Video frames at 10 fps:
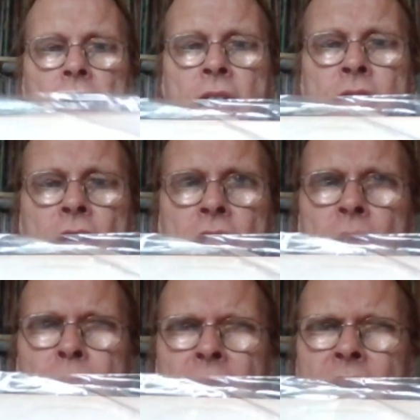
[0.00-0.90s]
And
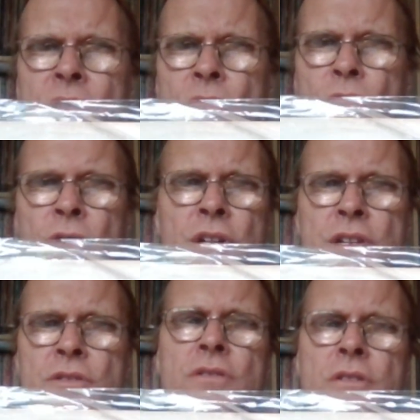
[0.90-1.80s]
the band really
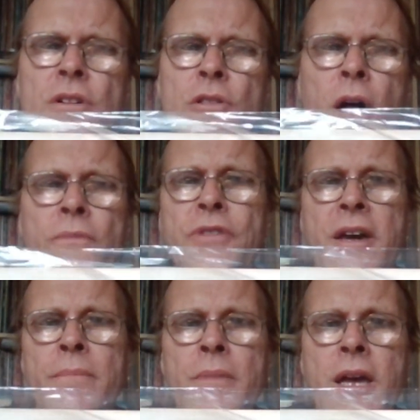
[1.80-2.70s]
just loved
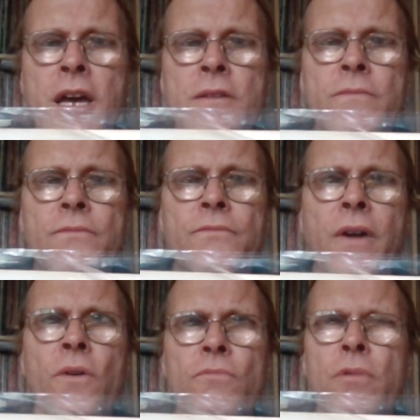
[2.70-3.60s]
him and
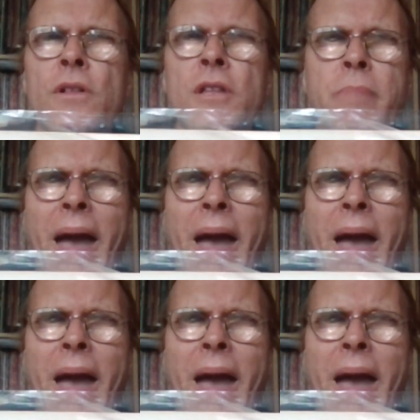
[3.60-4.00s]
felt really